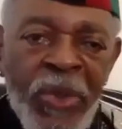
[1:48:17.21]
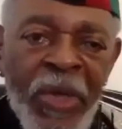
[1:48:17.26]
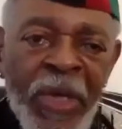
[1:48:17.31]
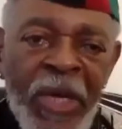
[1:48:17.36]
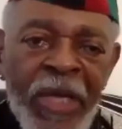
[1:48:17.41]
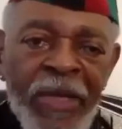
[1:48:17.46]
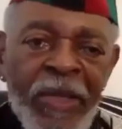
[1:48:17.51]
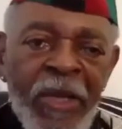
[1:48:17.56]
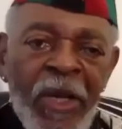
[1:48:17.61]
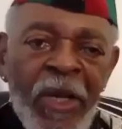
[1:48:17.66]
to
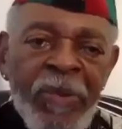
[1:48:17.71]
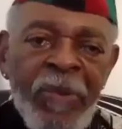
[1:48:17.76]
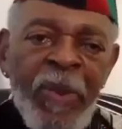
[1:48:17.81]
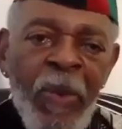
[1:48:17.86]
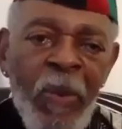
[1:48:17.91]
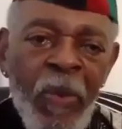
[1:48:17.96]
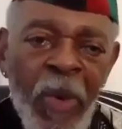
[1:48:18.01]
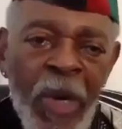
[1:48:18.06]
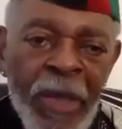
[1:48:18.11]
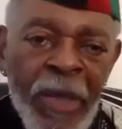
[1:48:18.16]
us because
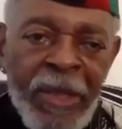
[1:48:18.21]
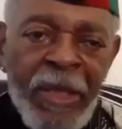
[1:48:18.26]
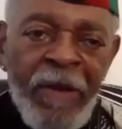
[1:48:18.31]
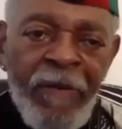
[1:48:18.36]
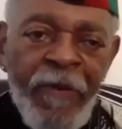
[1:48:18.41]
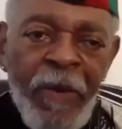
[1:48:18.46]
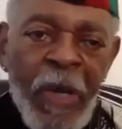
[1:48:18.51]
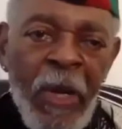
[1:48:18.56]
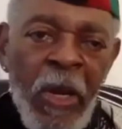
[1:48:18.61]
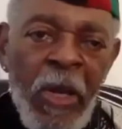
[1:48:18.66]
we worked here
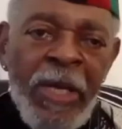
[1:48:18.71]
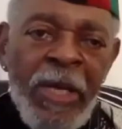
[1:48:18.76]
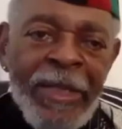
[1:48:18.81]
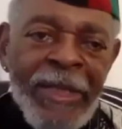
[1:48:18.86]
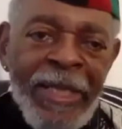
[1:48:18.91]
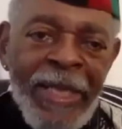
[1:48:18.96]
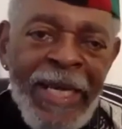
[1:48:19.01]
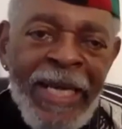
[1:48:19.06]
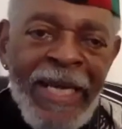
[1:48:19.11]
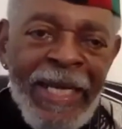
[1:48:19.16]
for a
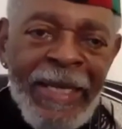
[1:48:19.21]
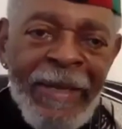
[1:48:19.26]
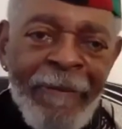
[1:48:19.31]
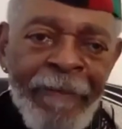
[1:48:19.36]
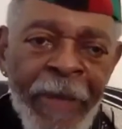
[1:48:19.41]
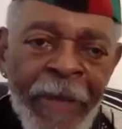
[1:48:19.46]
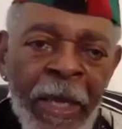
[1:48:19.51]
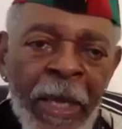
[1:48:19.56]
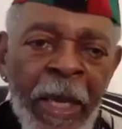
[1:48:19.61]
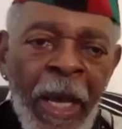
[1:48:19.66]
long time.